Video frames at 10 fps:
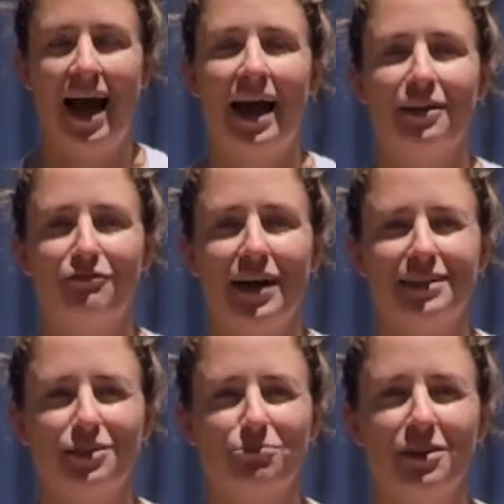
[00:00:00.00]
And in fact,
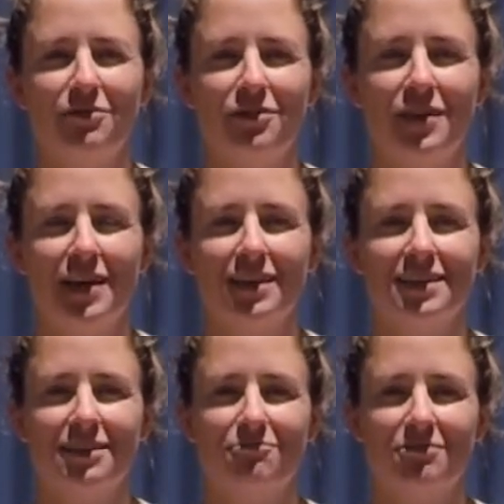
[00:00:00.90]
it's one of the things
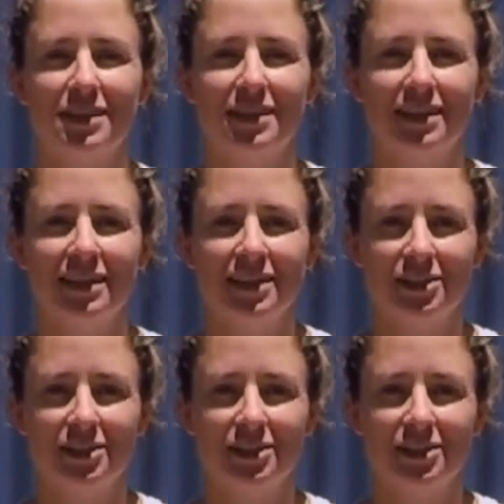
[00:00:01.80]
that really